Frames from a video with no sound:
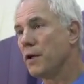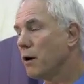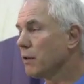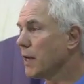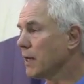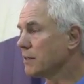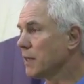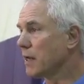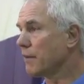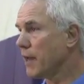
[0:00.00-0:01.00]
No, like I
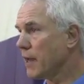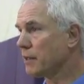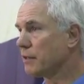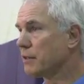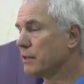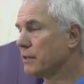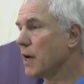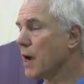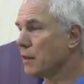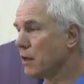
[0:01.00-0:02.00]
said, I've had
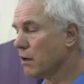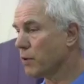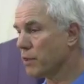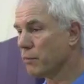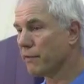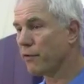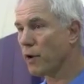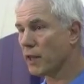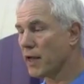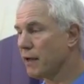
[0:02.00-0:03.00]
dialogue with him
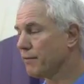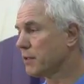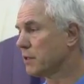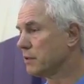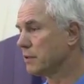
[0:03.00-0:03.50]
before he left,